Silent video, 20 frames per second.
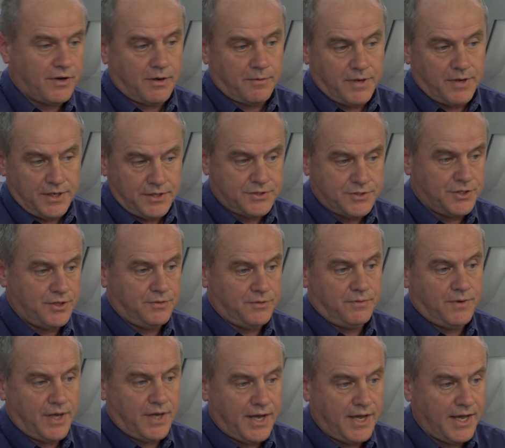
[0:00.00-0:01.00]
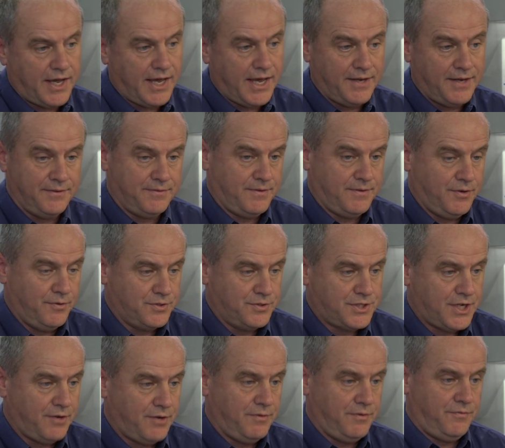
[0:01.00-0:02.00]
you've got an issue, and
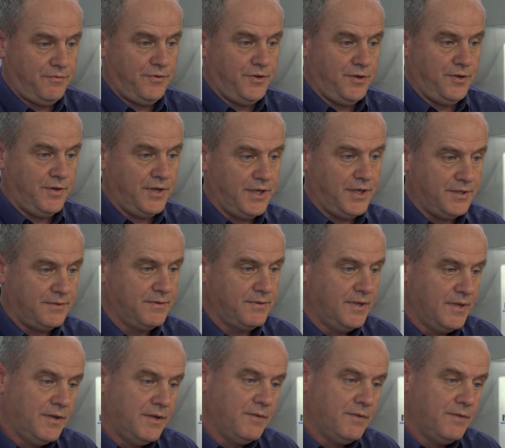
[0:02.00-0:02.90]
also if you need